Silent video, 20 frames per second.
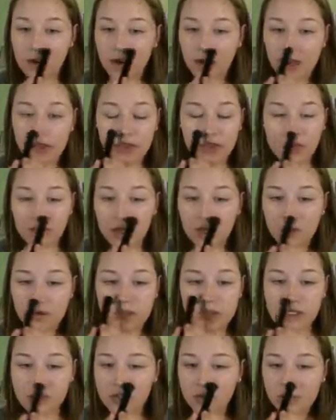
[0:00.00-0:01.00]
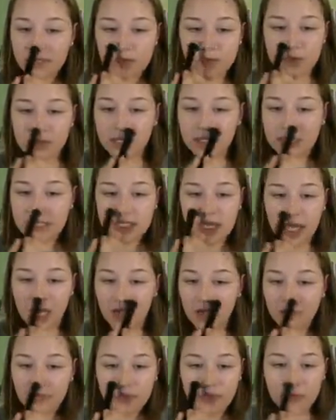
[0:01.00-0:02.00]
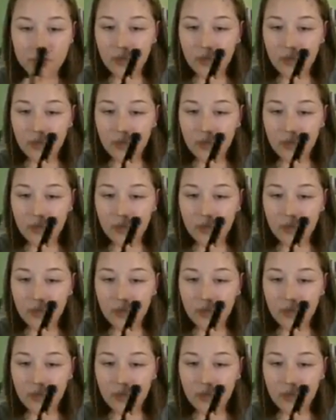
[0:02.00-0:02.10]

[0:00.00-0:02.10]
Alright, the nose is always really tough.